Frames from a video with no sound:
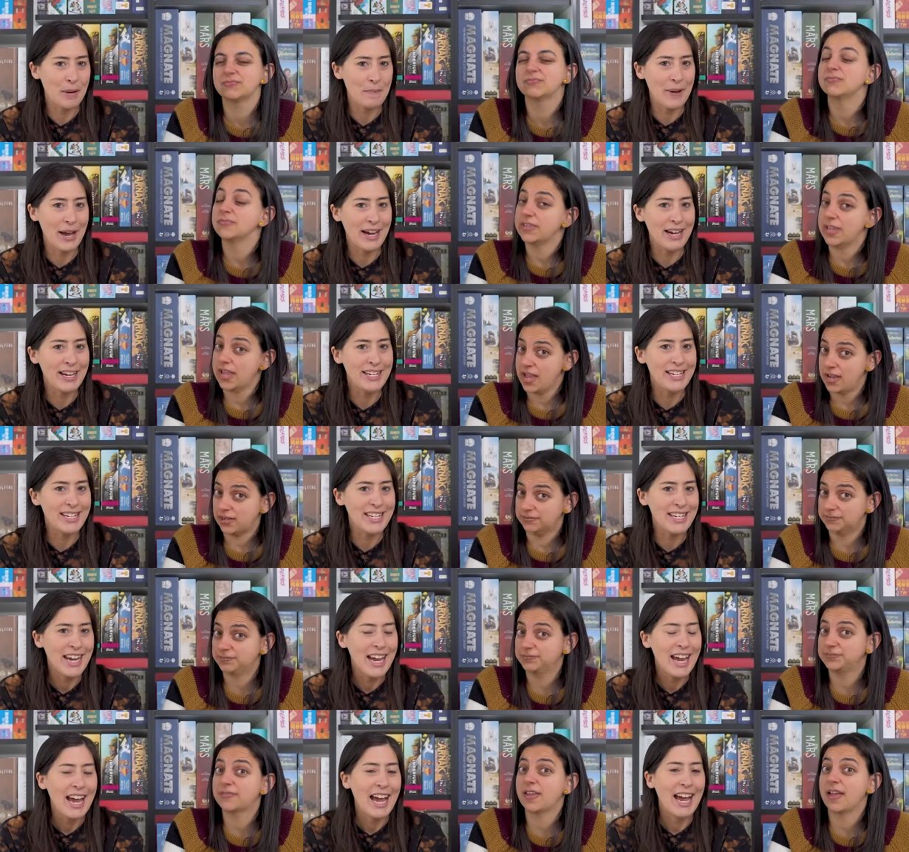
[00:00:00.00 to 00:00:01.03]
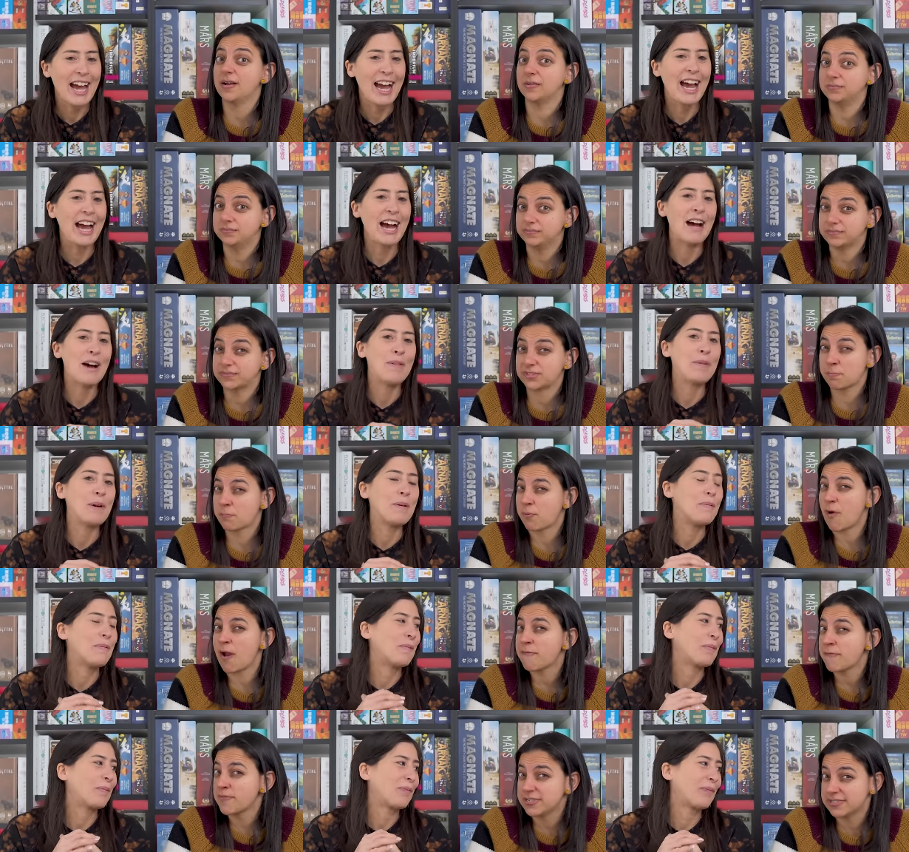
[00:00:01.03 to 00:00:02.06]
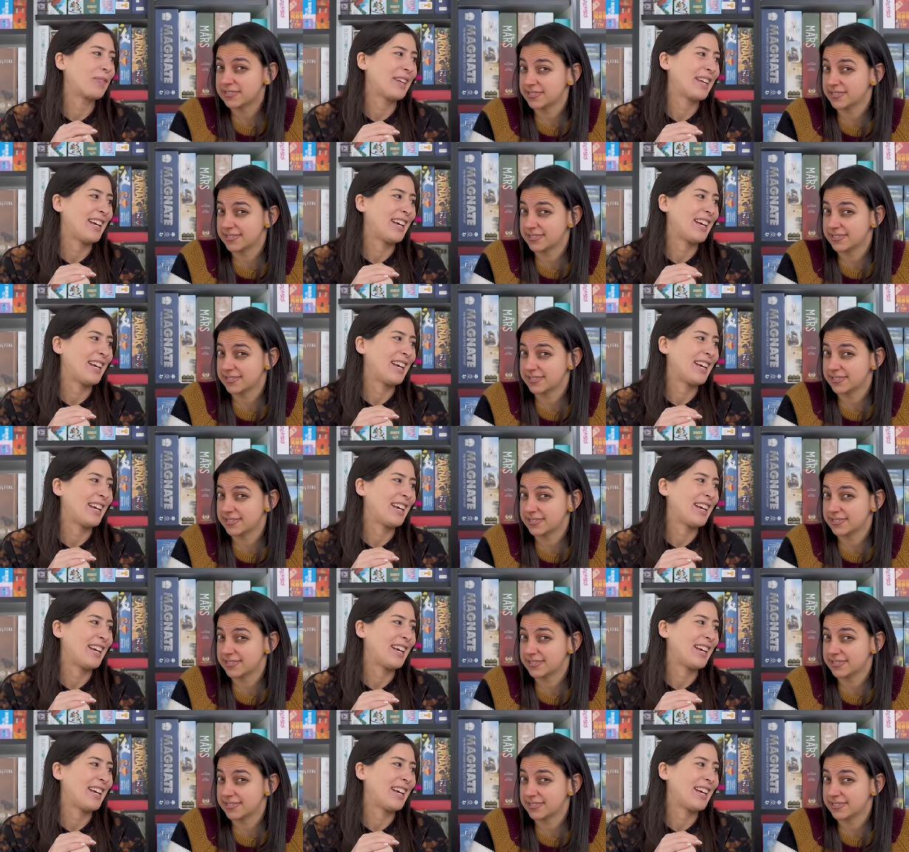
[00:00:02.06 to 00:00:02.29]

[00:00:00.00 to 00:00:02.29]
Speaker 1: about. Yeah, yeah. Um, some preferences.